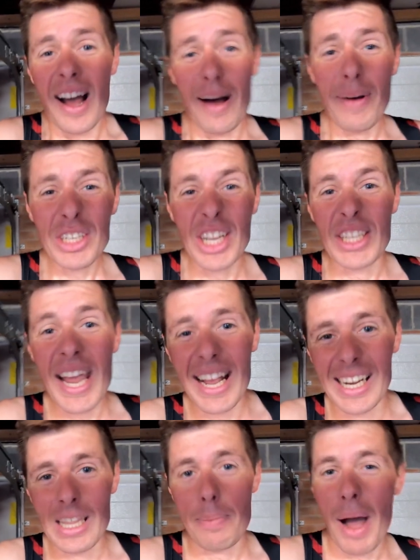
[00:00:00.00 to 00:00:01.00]
I'm actually
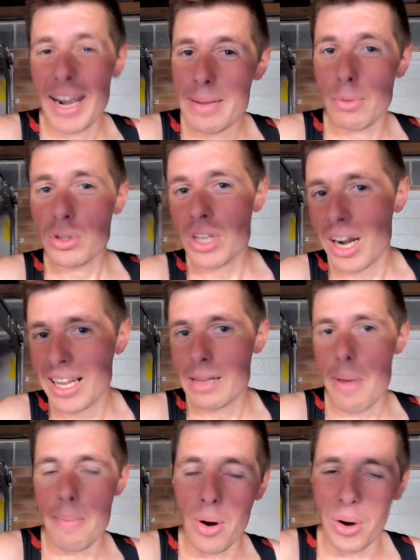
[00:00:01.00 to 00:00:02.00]
tickling the panic button a little
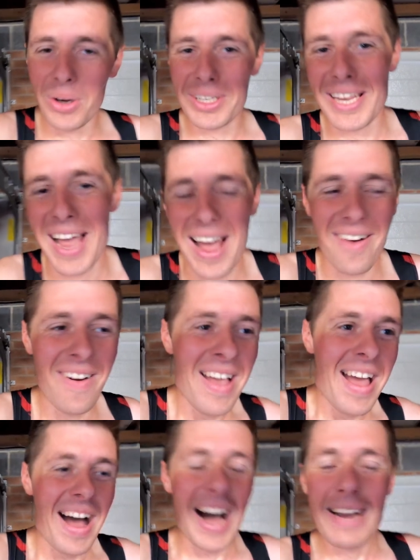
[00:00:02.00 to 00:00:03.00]
bit more, so
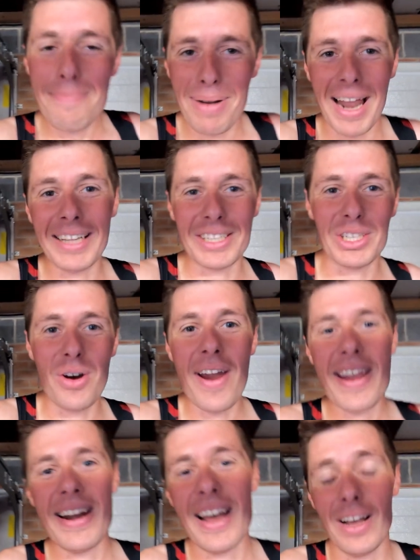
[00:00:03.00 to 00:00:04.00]
I hadn't planned to
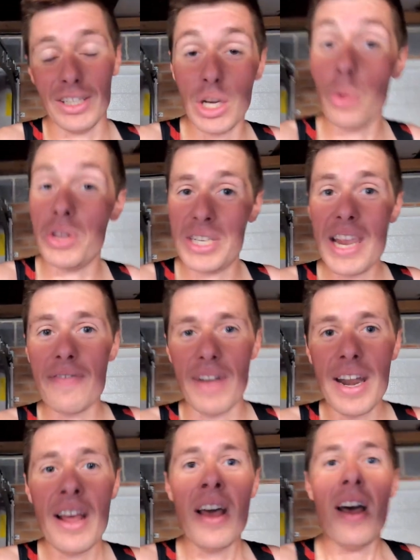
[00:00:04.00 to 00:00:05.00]
train until this
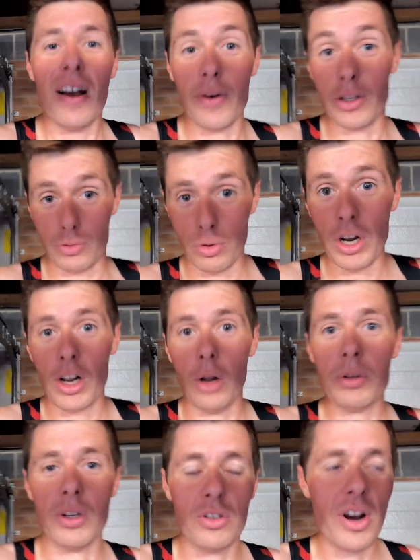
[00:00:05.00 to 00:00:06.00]
evening. I'm going to running
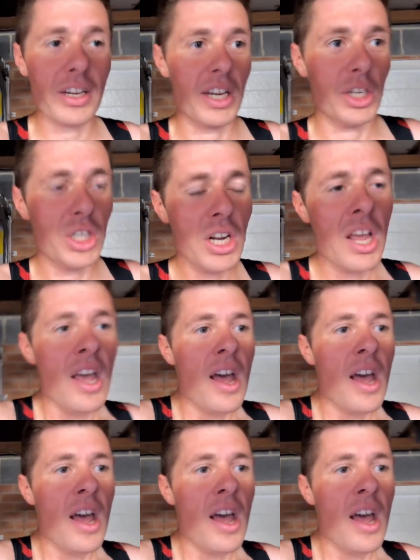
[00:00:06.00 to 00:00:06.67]
club to a track session,